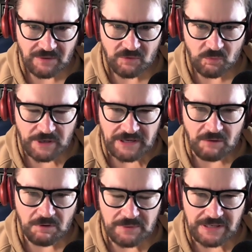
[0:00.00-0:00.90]
we know
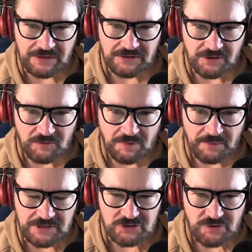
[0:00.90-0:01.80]
what we can do, but
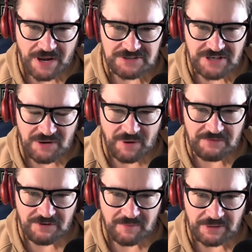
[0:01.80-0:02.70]
we just try to stay away
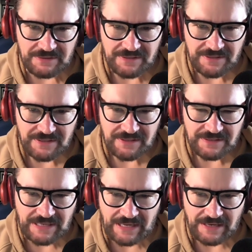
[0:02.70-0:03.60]
from it.
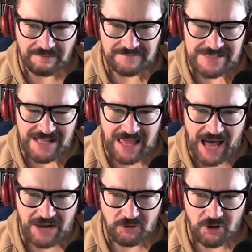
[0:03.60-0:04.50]
And
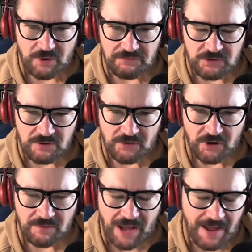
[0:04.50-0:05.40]
I don't know if you have
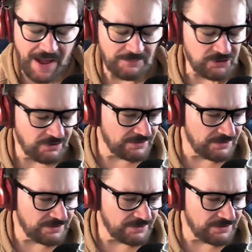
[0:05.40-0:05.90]
heard. I'm sure